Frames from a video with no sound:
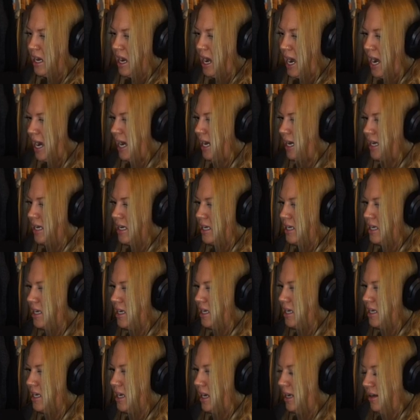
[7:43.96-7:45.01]

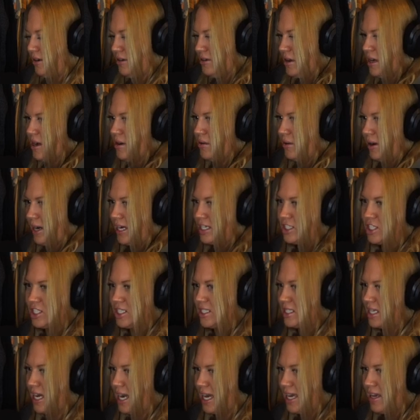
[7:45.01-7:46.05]
I don't know.
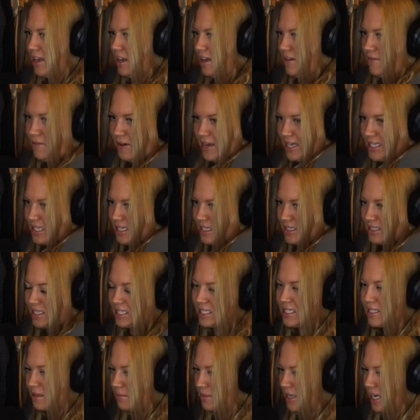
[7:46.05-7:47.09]
If I
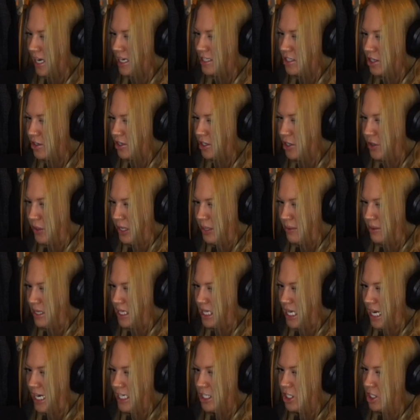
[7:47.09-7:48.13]
see something I don't agree with,
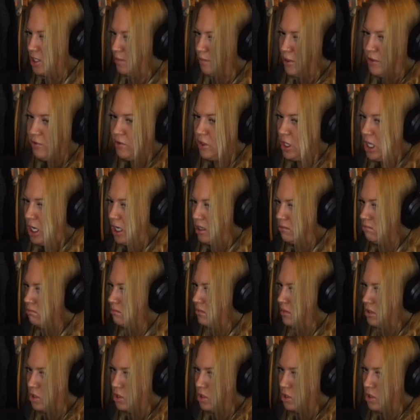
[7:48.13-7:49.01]
I just move along.